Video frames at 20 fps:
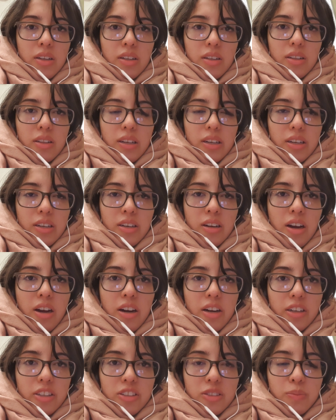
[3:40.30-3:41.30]
like an
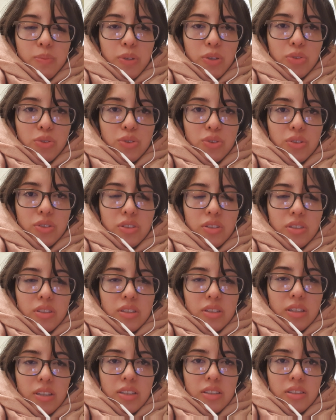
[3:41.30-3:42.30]
art exposure
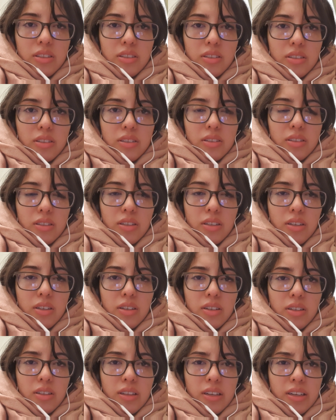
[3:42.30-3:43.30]
that's
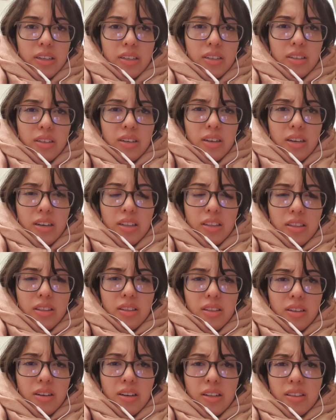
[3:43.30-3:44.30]
like at
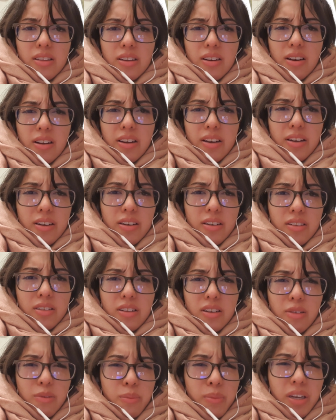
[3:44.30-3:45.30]
Atelier
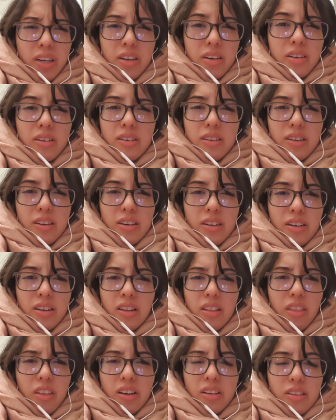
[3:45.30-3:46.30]
de Lumière.
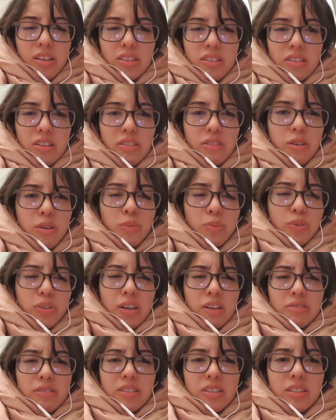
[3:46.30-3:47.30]
I think that's how you
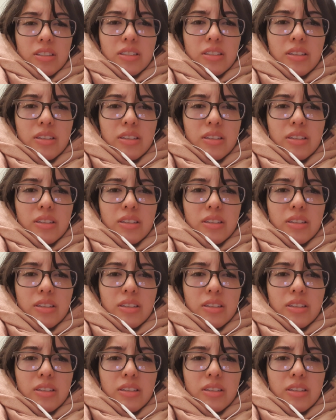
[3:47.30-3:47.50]
pronounce it.